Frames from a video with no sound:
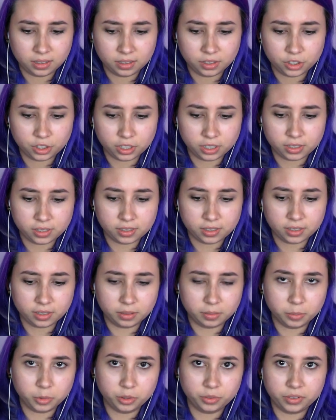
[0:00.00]
Shit's
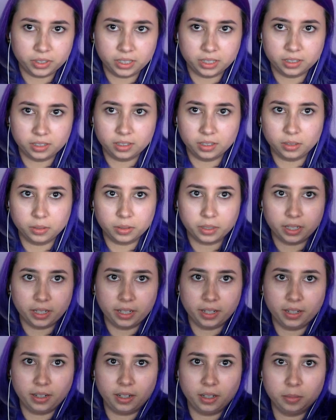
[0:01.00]
still moving.
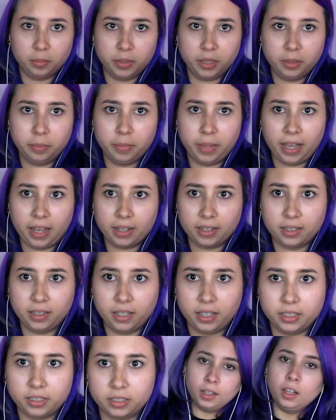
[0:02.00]
Okay, I'll be back
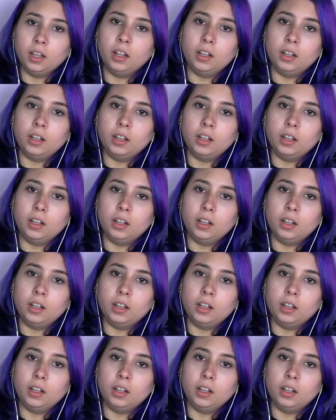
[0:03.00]
later.